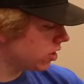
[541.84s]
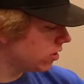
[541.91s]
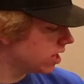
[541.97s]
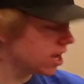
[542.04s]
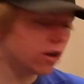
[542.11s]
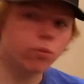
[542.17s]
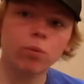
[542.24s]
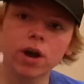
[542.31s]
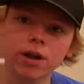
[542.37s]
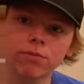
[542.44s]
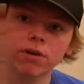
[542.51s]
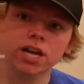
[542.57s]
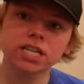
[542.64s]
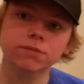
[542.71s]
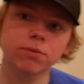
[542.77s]
You hit white
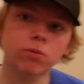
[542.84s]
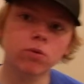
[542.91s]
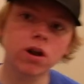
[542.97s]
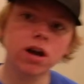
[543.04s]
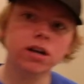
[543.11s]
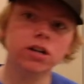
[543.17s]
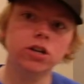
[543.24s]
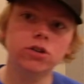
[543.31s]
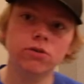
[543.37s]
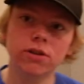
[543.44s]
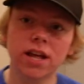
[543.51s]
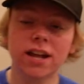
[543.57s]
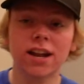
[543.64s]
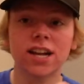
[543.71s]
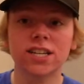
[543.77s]
rice, but we're not gonna do
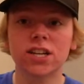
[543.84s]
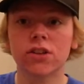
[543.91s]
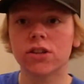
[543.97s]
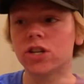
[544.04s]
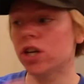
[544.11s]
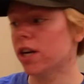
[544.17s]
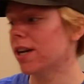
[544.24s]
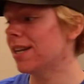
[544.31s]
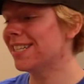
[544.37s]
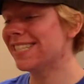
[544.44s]
that until the chicken